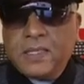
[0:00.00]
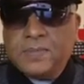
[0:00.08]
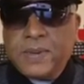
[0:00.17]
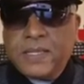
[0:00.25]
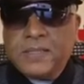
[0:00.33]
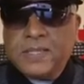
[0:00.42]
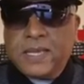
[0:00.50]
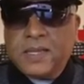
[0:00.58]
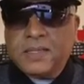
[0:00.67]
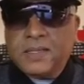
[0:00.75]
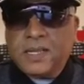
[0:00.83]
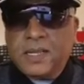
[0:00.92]
Span
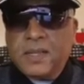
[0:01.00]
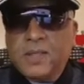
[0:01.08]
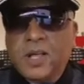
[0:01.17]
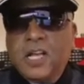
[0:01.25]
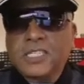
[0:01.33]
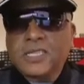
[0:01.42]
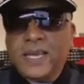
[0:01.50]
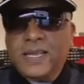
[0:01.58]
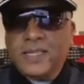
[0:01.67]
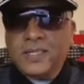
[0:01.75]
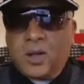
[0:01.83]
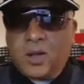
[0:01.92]
sirens can hear. No,
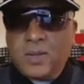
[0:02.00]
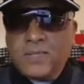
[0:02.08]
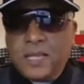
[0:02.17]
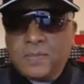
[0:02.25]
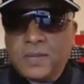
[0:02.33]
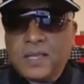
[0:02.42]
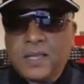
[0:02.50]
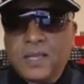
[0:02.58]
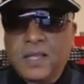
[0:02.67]
sirens are always happening here.